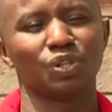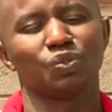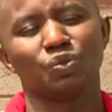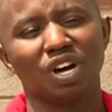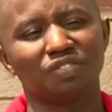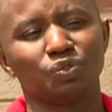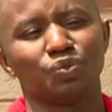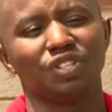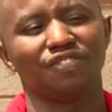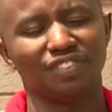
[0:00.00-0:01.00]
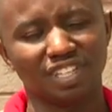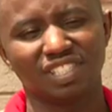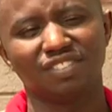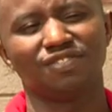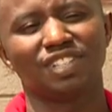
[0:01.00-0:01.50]
So you have to
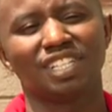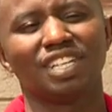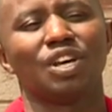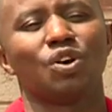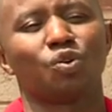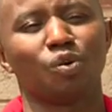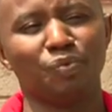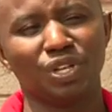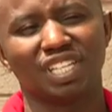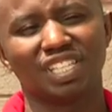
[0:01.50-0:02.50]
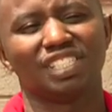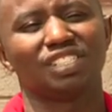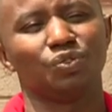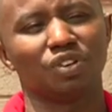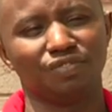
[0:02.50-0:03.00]
effectively
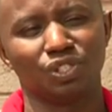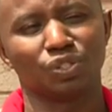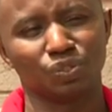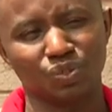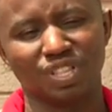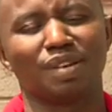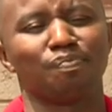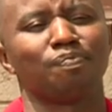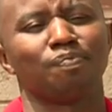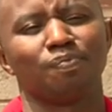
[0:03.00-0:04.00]
communicate your vision to them.